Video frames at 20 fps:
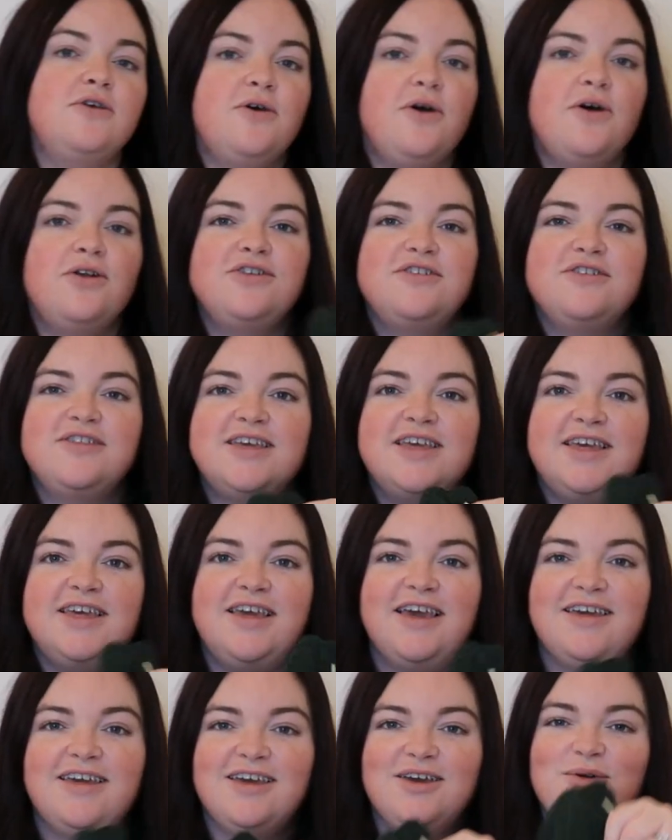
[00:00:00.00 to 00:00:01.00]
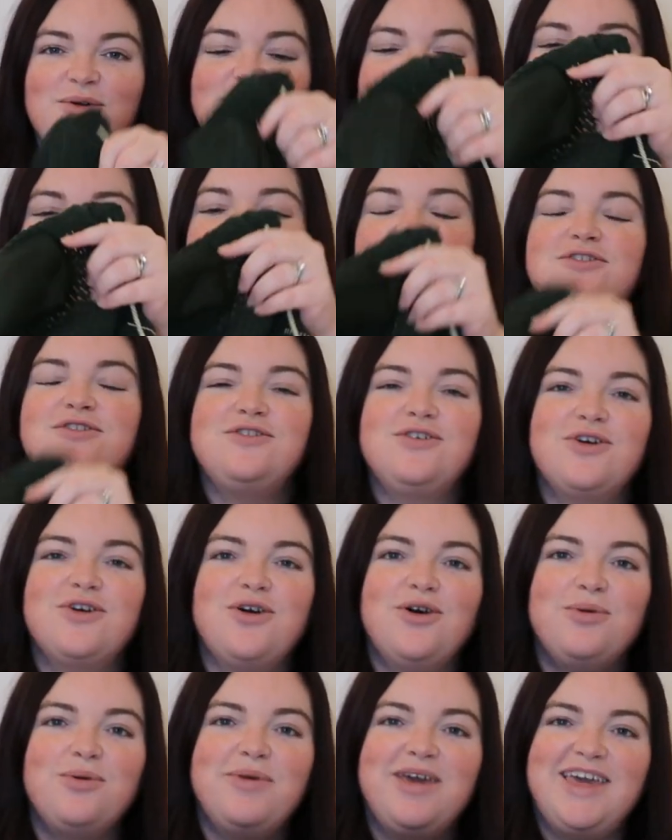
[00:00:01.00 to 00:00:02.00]
So onto the Equestrian
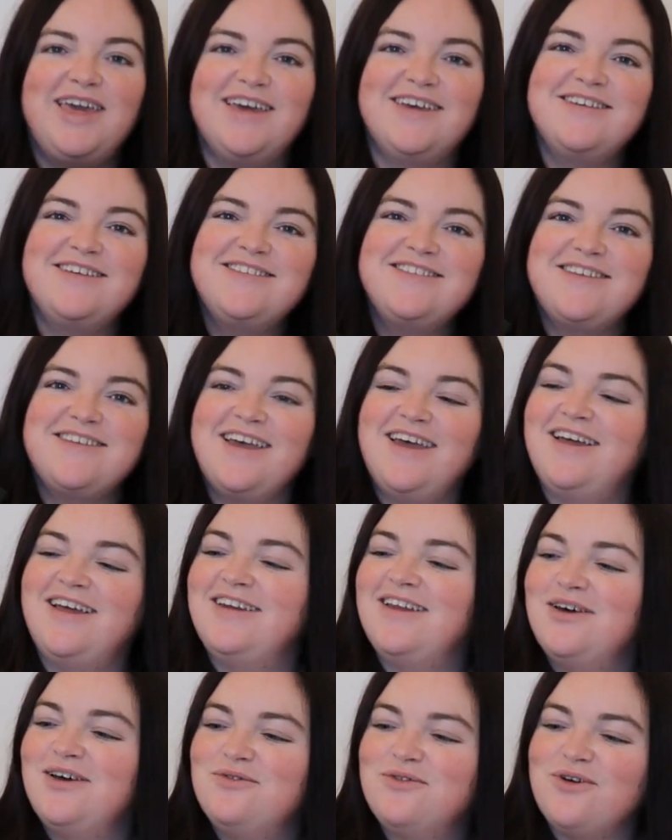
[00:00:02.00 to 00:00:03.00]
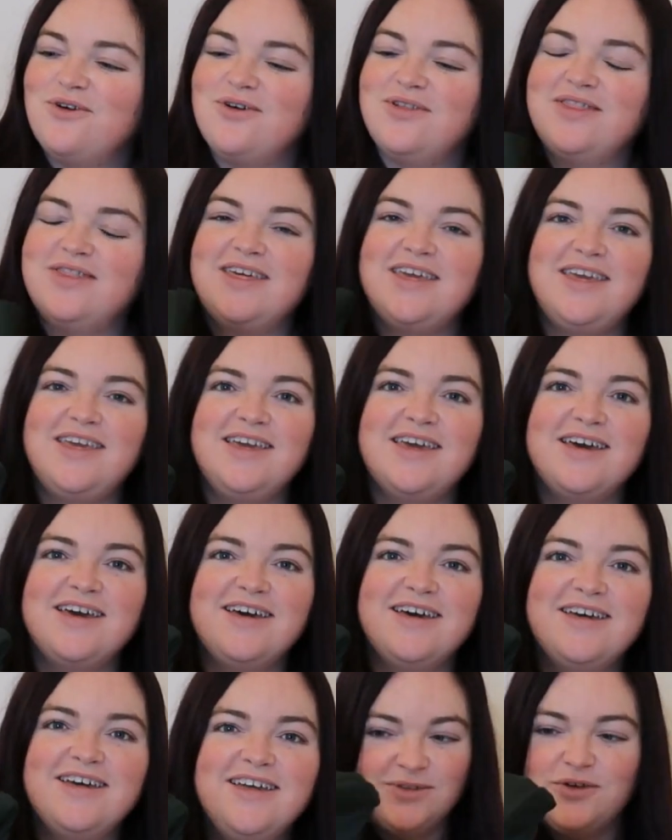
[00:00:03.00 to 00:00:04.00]
Stockholm ears, and I've got
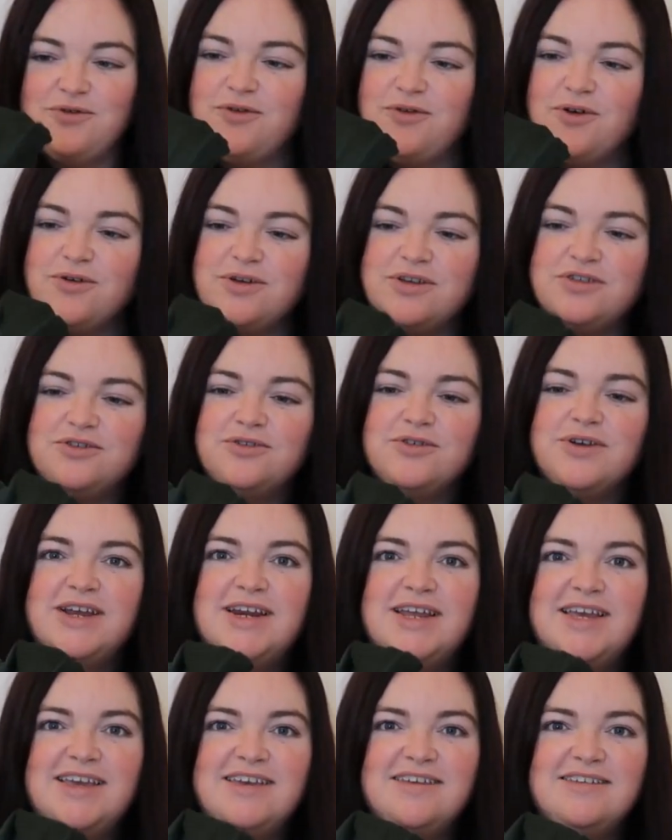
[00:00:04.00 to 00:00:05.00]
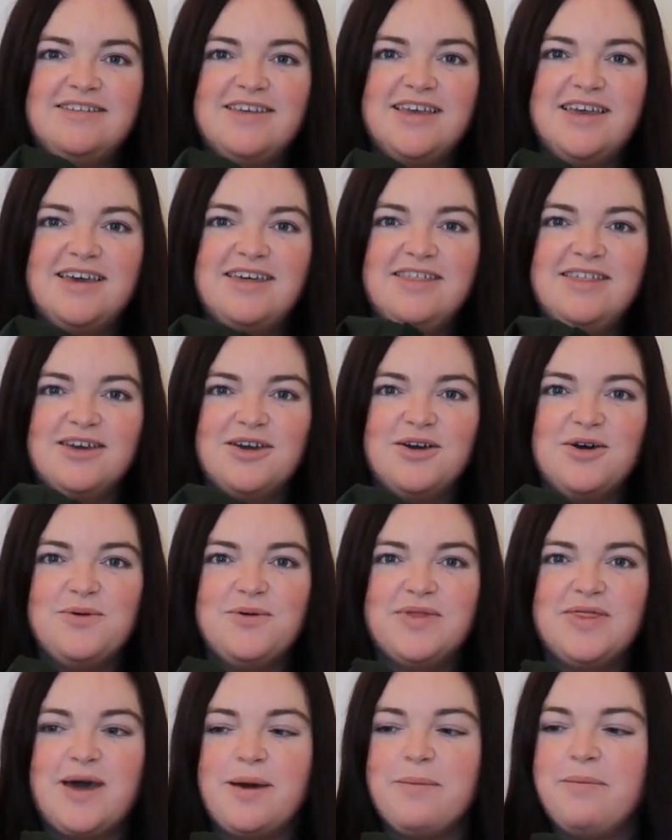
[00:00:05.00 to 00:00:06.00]
the forest green ears here that go
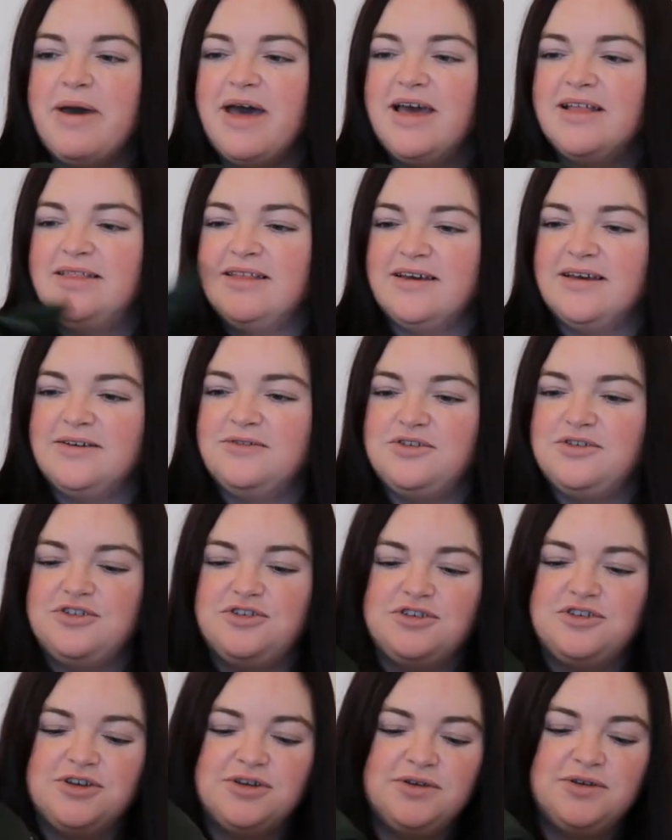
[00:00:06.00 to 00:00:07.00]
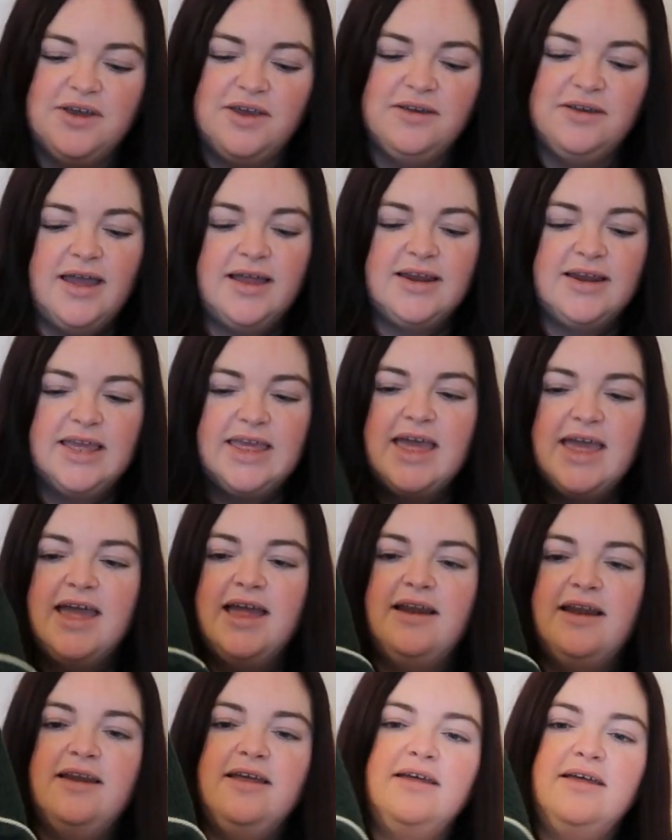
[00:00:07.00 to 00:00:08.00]
with that pad that I've just shown you. And
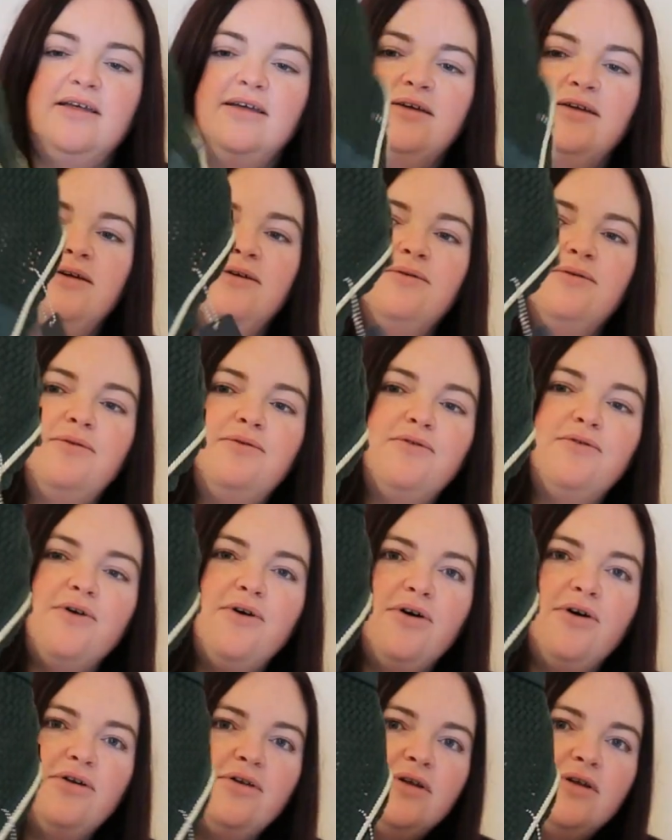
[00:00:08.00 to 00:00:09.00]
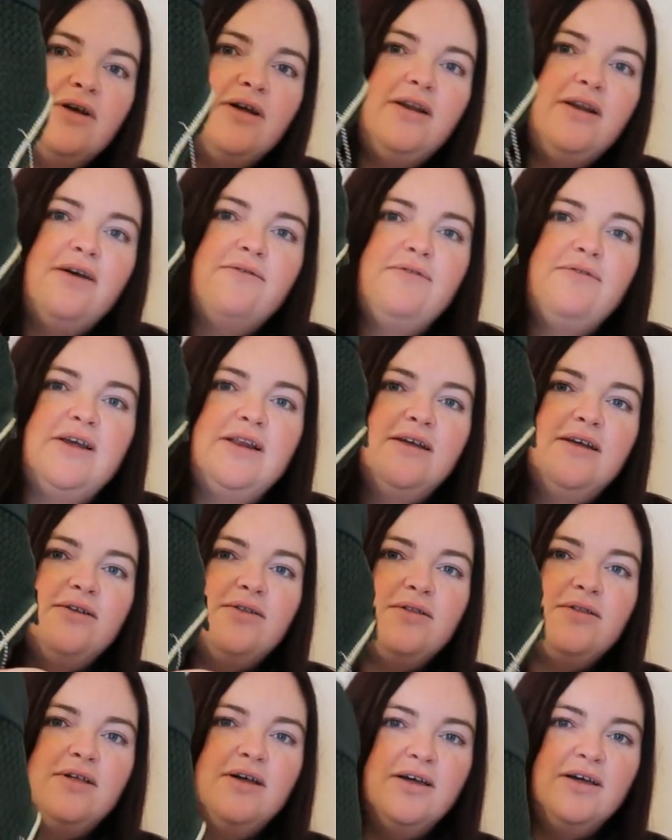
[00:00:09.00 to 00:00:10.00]
again, we've got a lovely
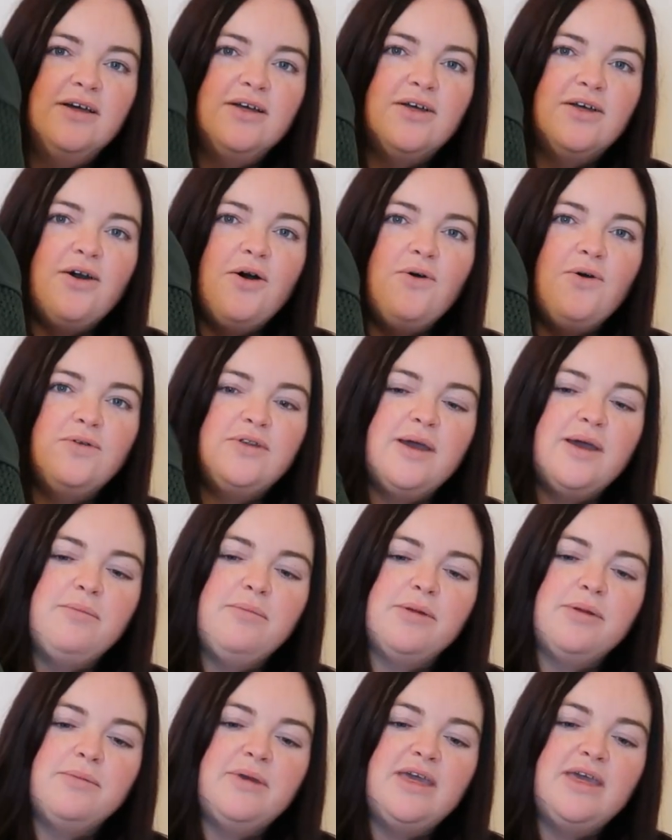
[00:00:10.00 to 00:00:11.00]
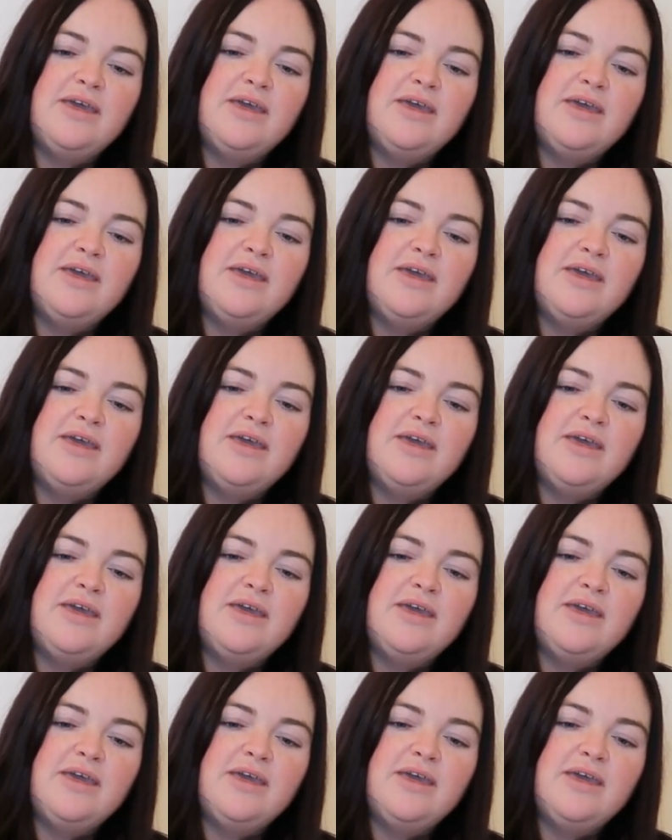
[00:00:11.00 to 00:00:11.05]
little gold emblem